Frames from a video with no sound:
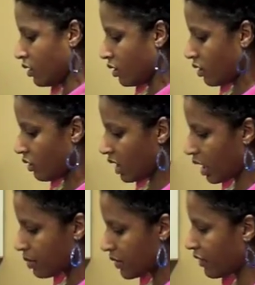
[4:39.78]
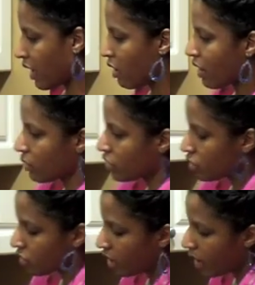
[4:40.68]
cup. 3 cups of flour, that was
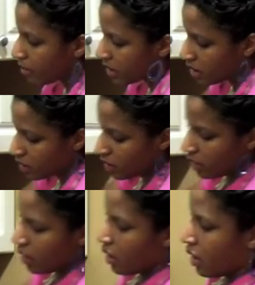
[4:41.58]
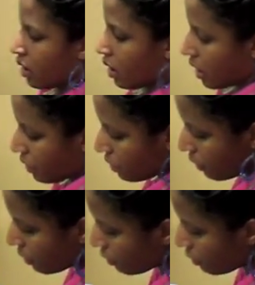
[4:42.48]
2 cups. 1